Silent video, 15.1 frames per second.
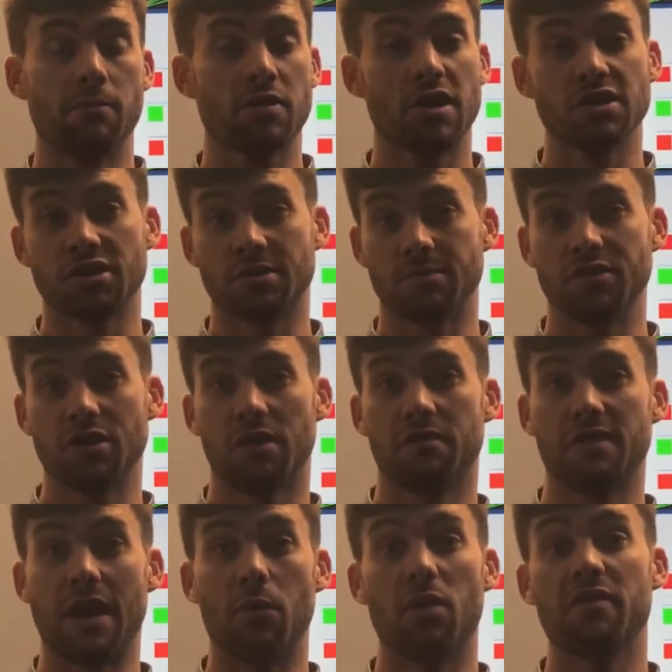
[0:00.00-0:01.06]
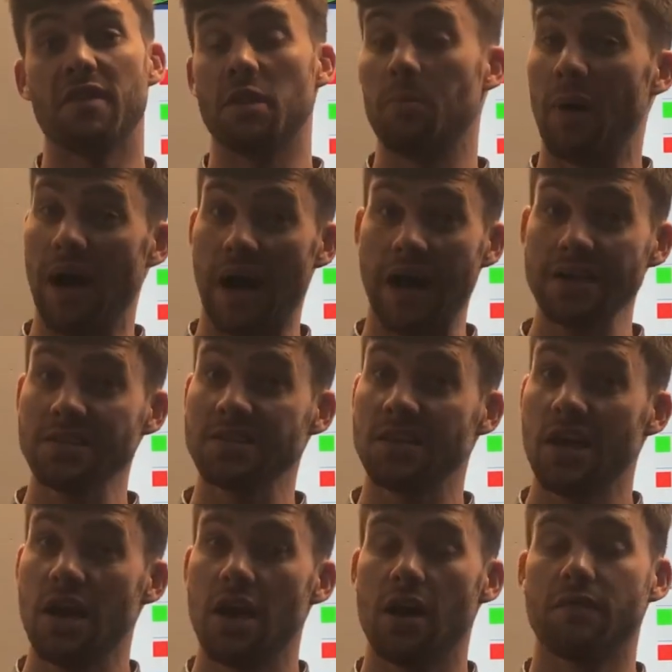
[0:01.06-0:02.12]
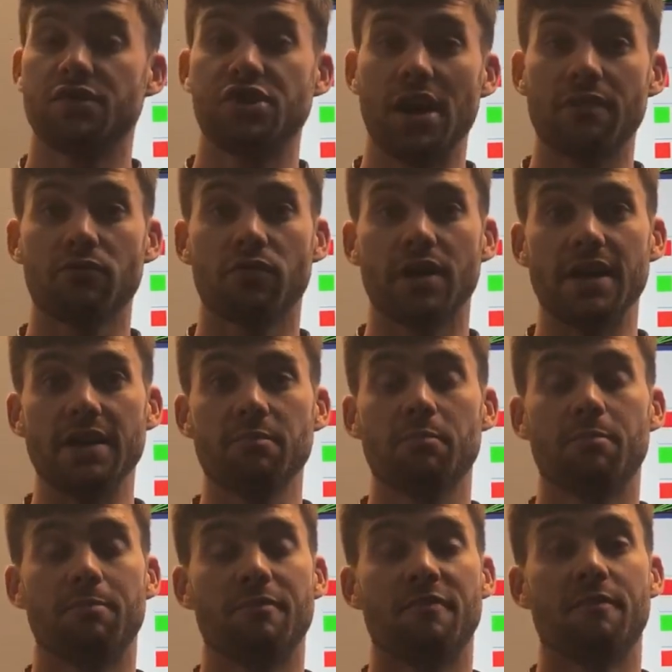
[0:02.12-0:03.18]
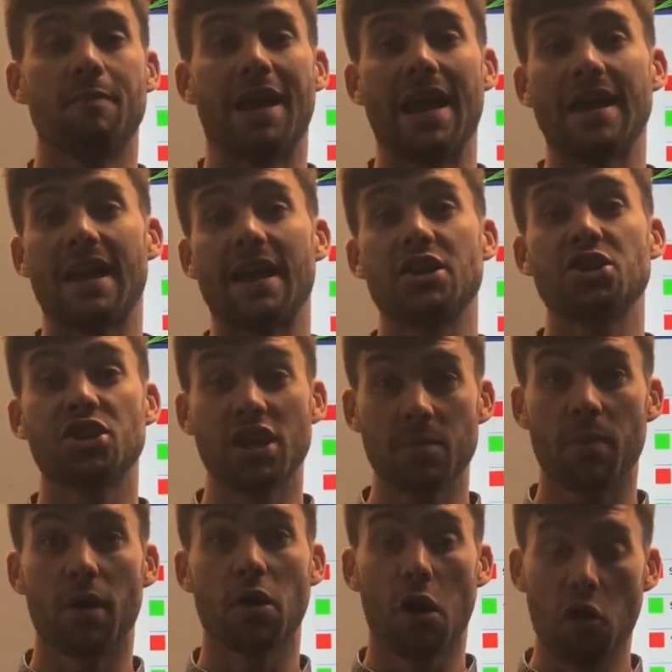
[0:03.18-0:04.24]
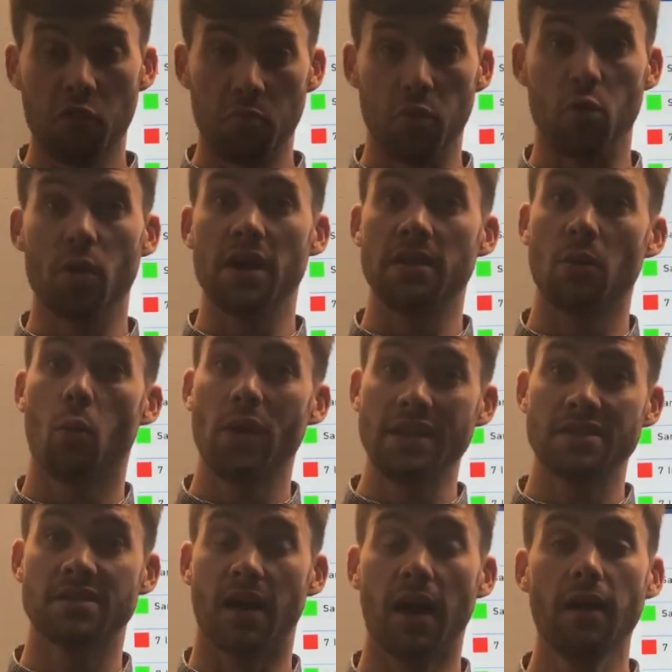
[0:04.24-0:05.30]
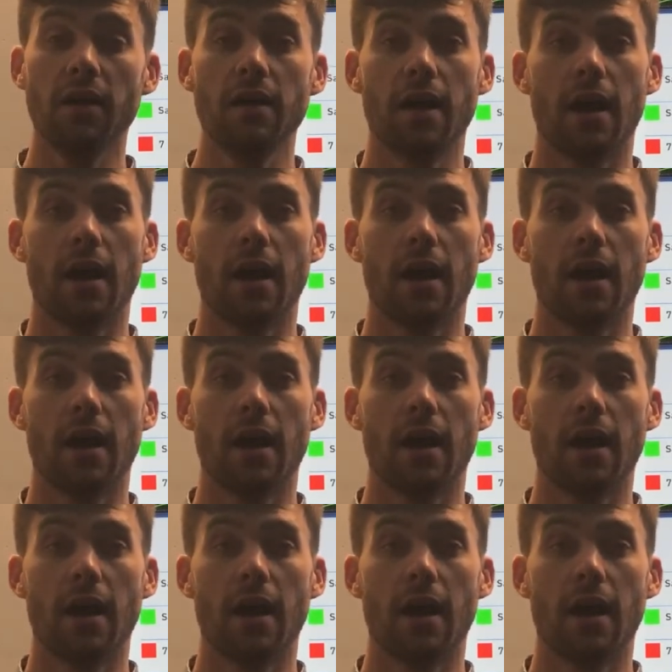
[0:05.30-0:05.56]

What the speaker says: customers I've dealt with in the past, have generally played a cheaper golf ball in the winter,